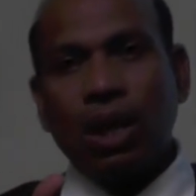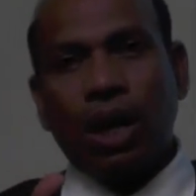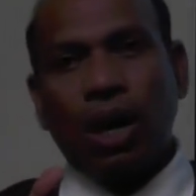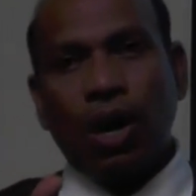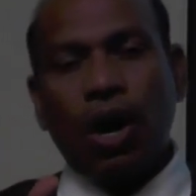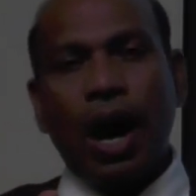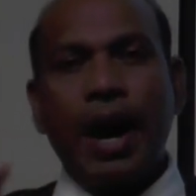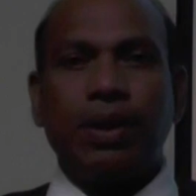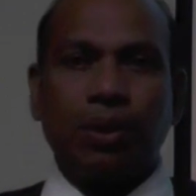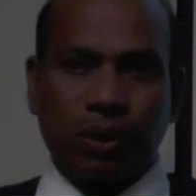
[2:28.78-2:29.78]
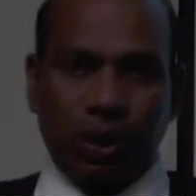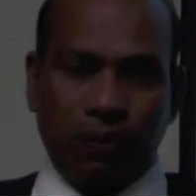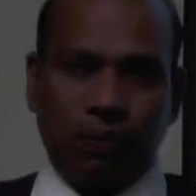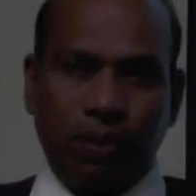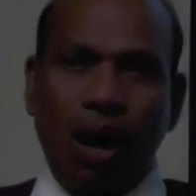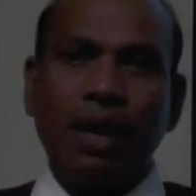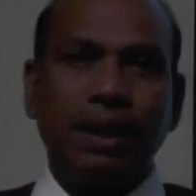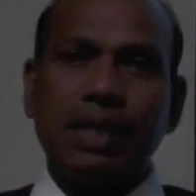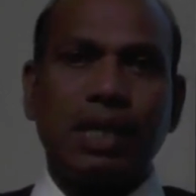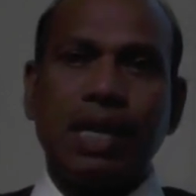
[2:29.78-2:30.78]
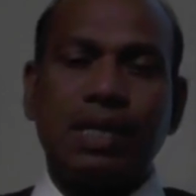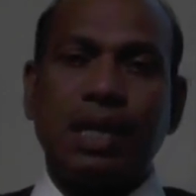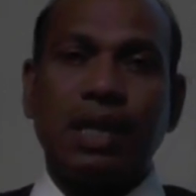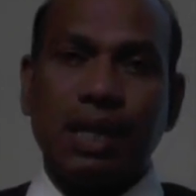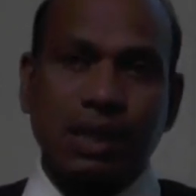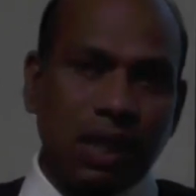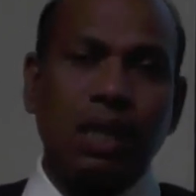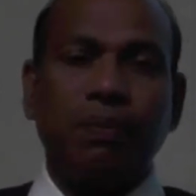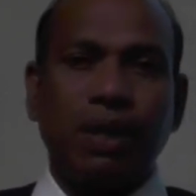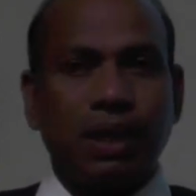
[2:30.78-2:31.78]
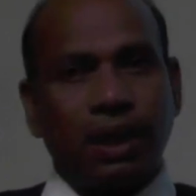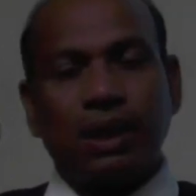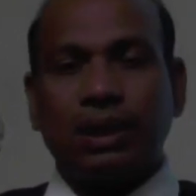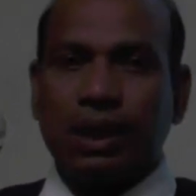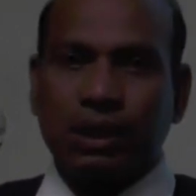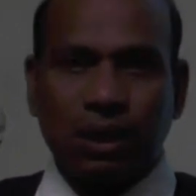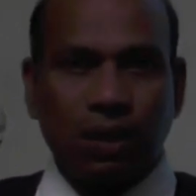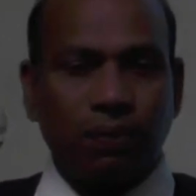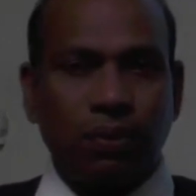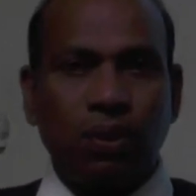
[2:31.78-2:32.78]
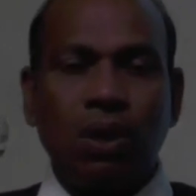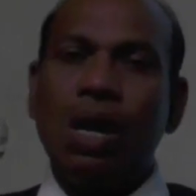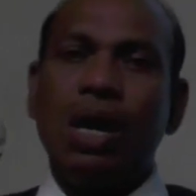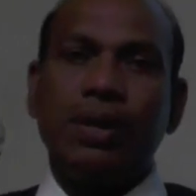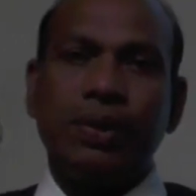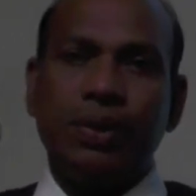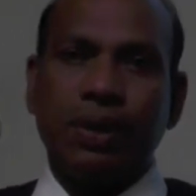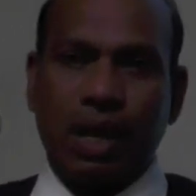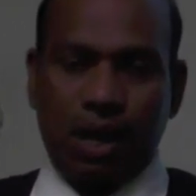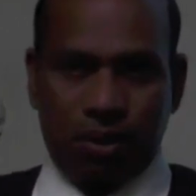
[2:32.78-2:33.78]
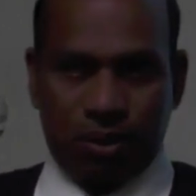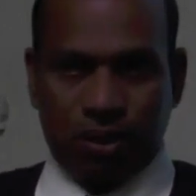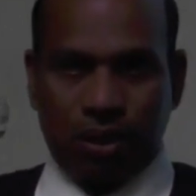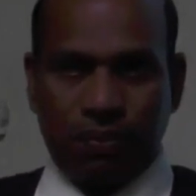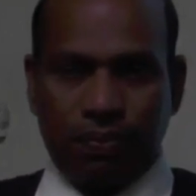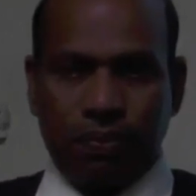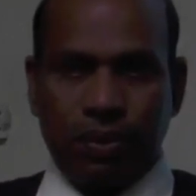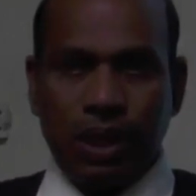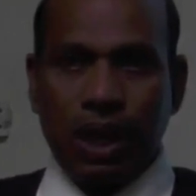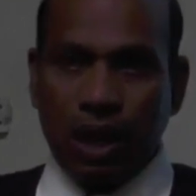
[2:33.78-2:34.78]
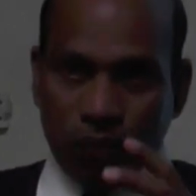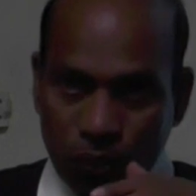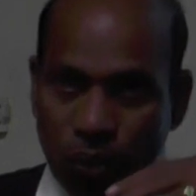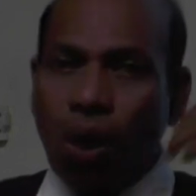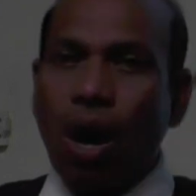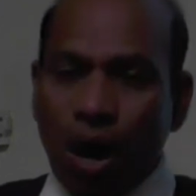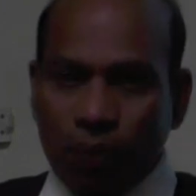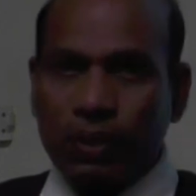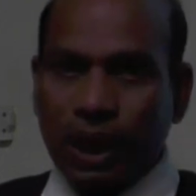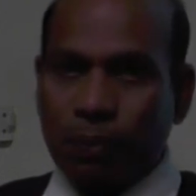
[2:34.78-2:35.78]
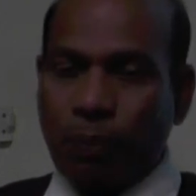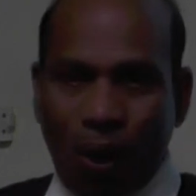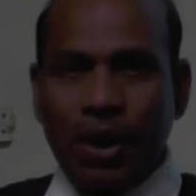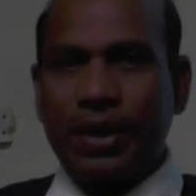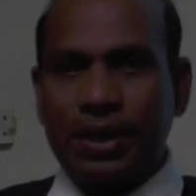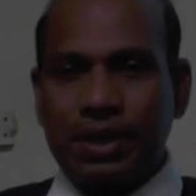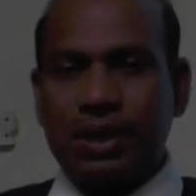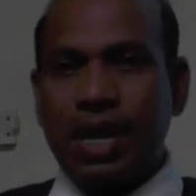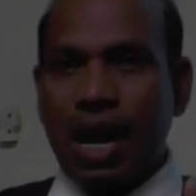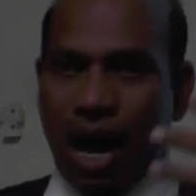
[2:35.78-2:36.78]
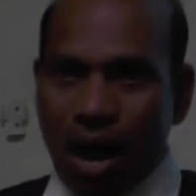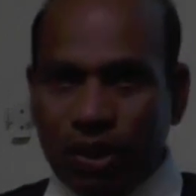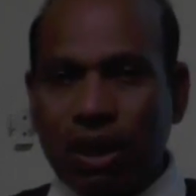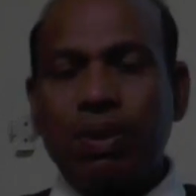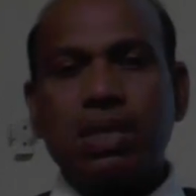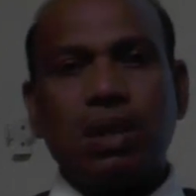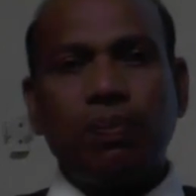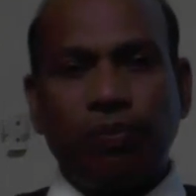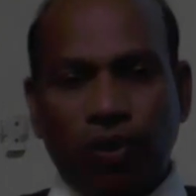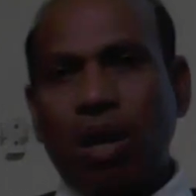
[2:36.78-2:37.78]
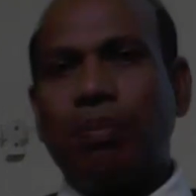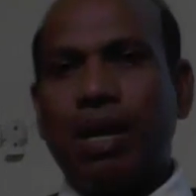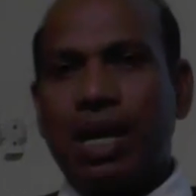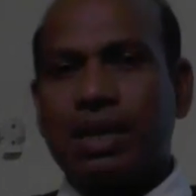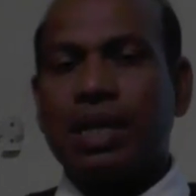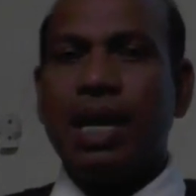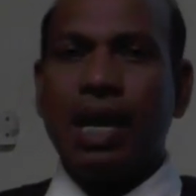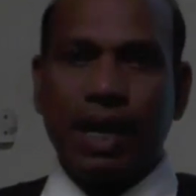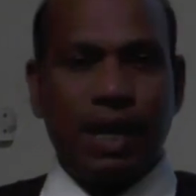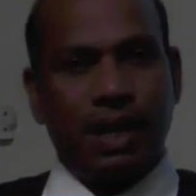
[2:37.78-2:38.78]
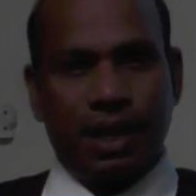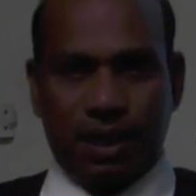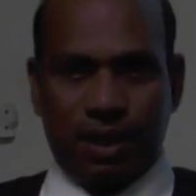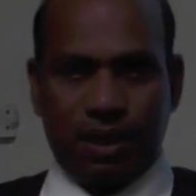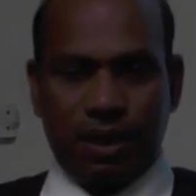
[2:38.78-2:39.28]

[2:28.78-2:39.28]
hydrograph? All these heads are necessary for the construction of unit hydrograph. In view of that points, they have given some formulas here.